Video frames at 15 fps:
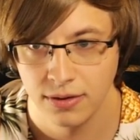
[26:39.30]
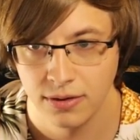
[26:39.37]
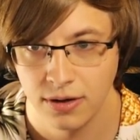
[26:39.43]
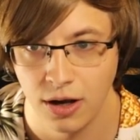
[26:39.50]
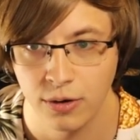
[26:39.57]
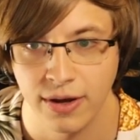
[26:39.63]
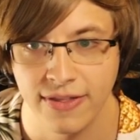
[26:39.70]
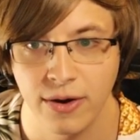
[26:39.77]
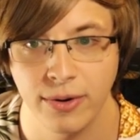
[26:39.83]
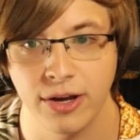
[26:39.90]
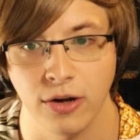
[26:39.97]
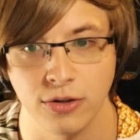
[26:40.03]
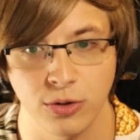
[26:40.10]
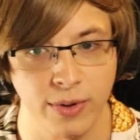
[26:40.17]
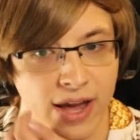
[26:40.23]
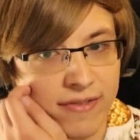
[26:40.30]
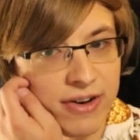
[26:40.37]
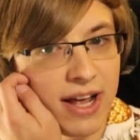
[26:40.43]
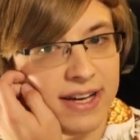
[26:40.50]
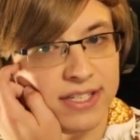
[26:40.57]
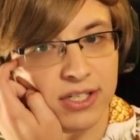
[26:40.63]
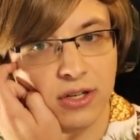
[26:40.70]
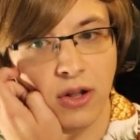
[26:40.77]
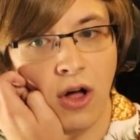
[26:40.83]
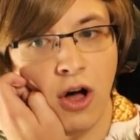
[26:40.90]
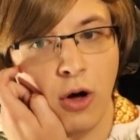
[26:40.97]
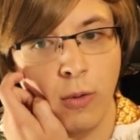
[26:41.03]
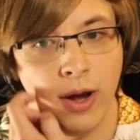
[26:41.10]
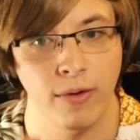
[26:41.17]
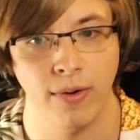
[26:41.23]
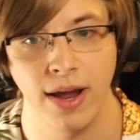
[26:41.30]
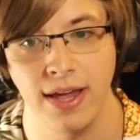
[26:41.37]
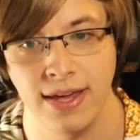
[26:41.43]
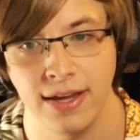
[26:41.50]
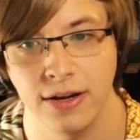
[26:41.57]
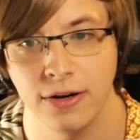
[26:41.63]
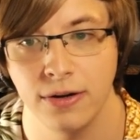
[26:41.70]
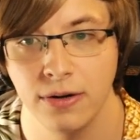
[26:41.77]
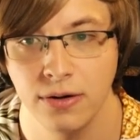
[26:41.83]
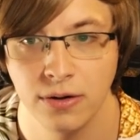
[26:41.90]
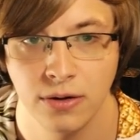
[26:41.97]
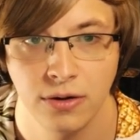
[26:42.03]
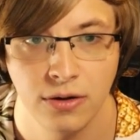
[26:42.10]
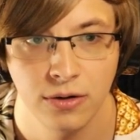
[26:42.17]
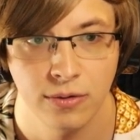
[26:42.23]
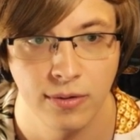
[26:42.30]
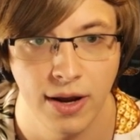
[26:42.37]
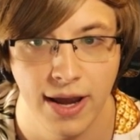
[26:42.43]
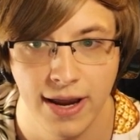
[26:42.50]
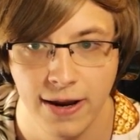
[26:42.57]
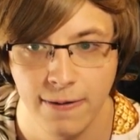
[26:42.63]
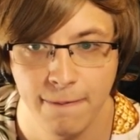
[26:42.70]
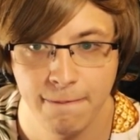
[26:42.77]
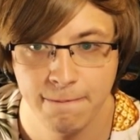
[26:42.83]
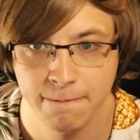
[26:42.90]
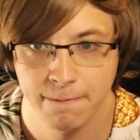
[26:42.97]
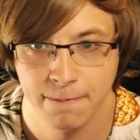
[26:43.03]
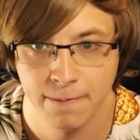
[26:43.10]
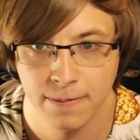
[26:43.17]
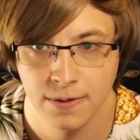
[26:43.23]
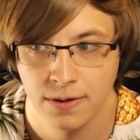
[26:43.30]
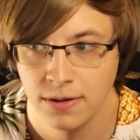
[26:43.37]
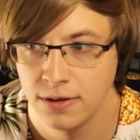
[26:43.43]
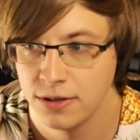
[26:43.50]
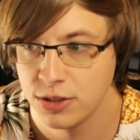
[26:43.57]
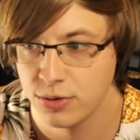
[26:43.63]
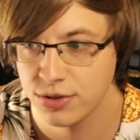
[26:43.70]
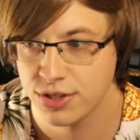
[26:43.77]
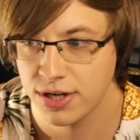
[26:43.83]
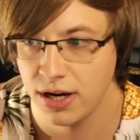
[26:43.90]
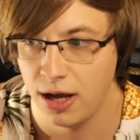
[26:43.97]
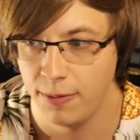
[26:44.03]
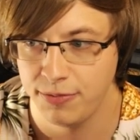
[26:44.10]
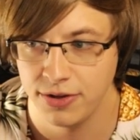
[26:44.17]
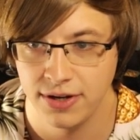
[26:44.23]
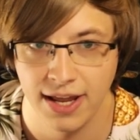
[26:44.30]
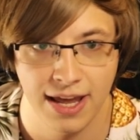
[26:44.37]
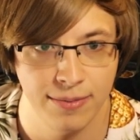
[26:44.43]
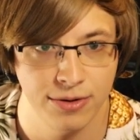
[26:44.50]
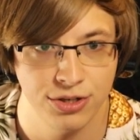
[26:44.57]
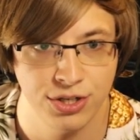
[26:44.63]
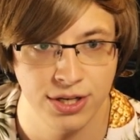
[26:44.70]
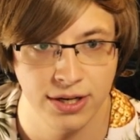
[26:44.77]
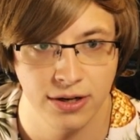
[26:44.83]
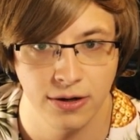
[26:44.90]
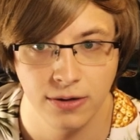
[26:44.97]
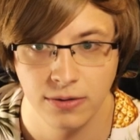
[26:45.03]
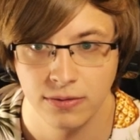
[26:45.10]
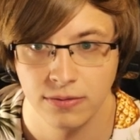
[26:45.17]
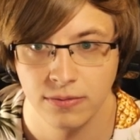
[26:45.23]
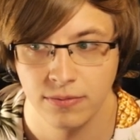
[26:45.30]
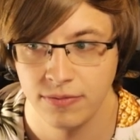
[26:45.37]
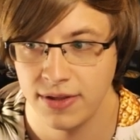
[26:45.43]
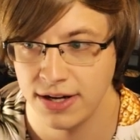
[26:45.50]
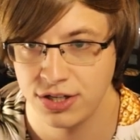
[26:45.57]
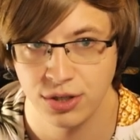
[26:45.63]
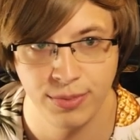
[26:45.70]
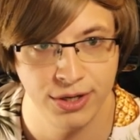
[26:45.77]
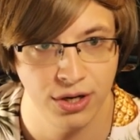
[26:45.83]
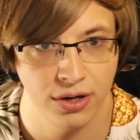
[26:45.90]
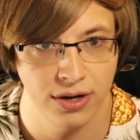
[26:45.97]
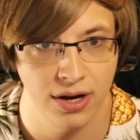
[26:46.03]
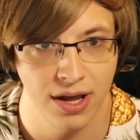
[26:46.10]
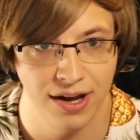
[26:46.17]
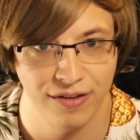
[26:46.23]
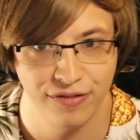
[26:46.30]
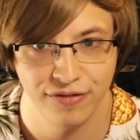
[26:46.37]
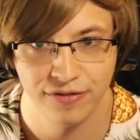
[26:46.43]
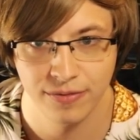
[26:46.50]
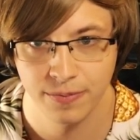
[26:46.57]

Okay, there we go. So we have a nice little hallway right here, right? So we're just gonna up the damage here. That should be good enough.